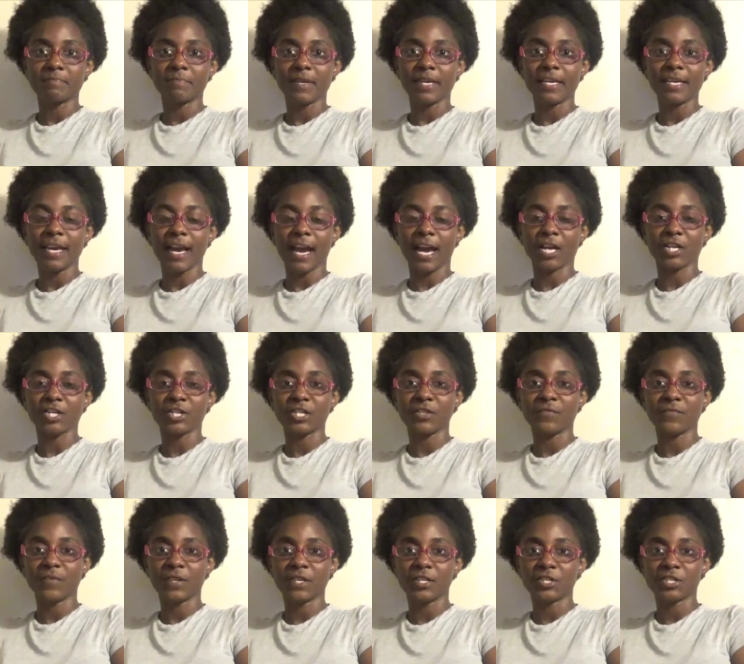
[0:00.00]
He actually
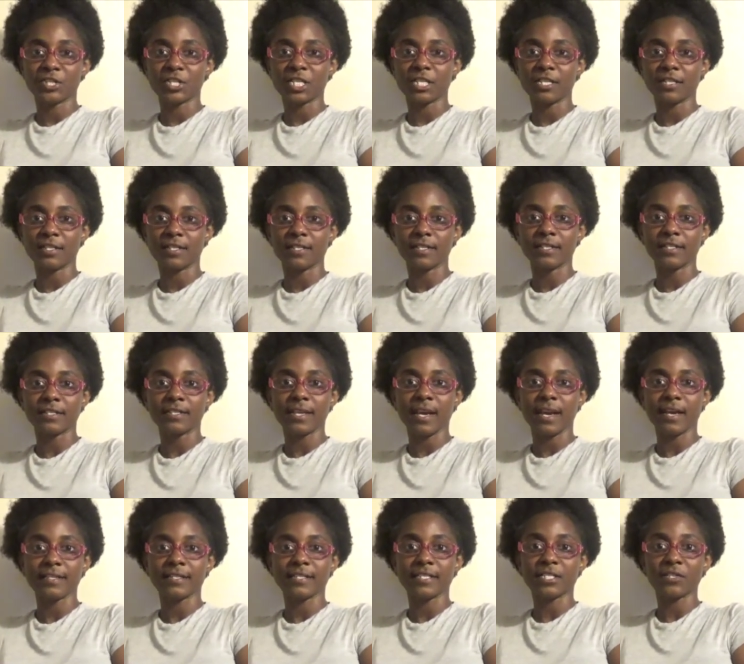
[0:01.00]
finished his.
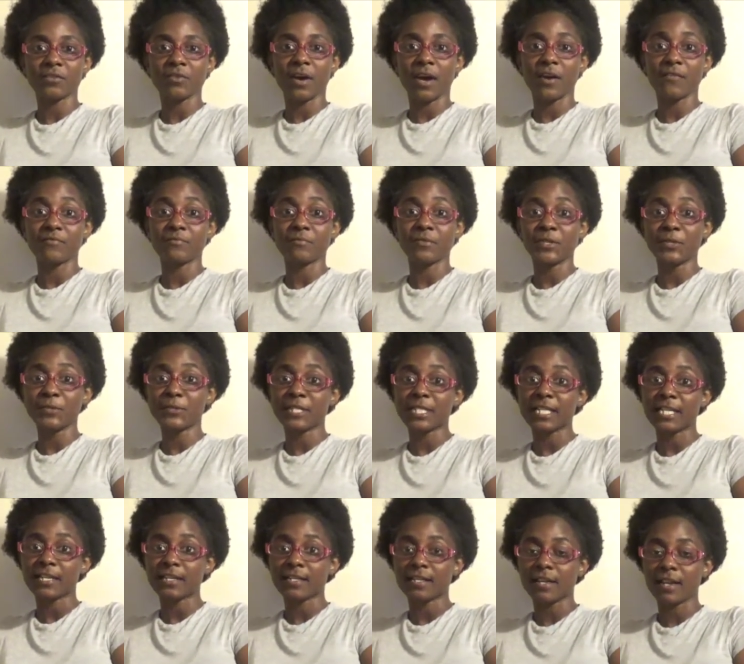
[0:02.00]
I still have
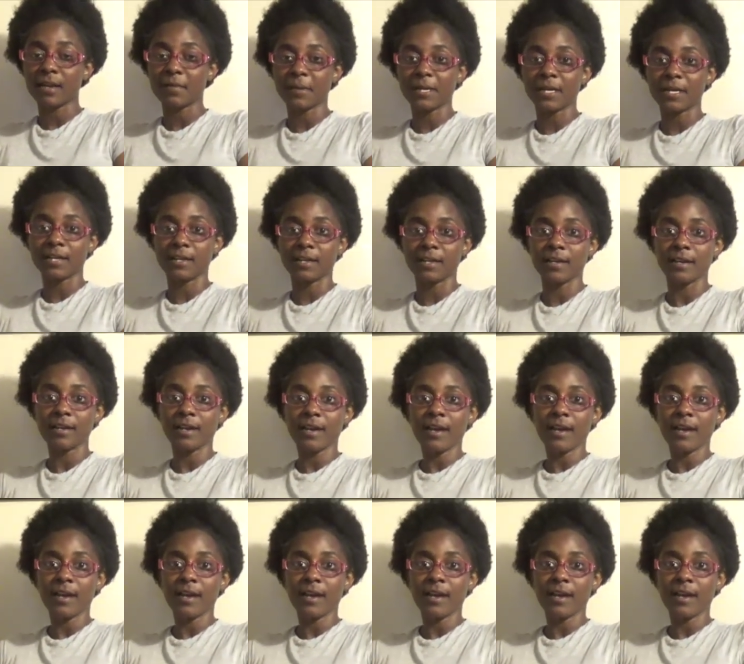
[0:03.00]
music that I'm going to,